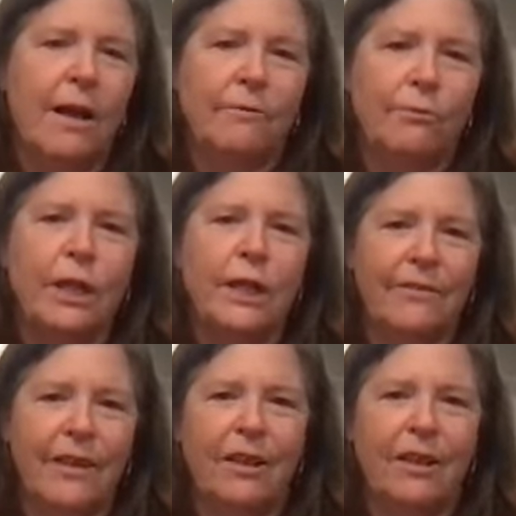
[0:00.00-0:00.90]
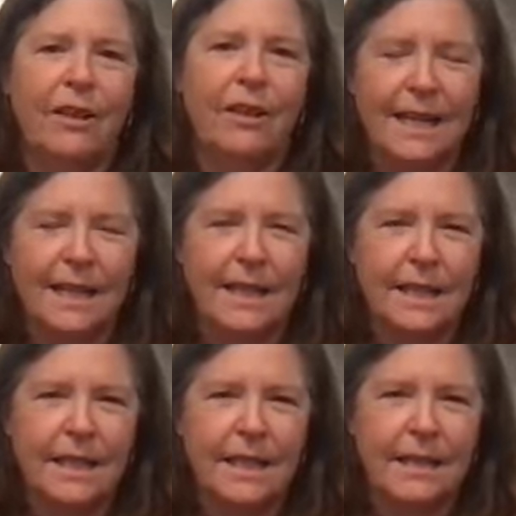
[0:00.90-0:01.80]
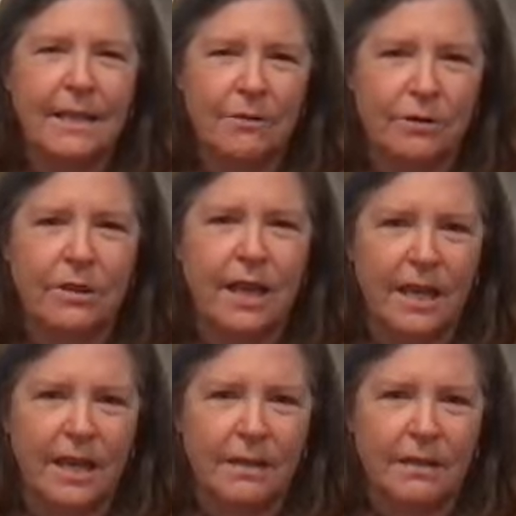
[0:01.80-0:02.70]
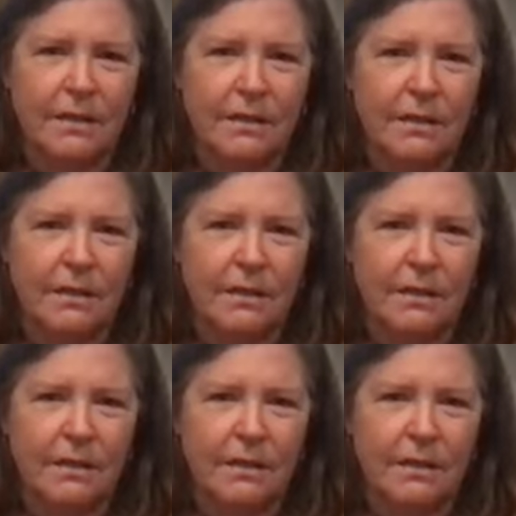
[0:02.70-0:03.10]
I really felt like I needed to see those things.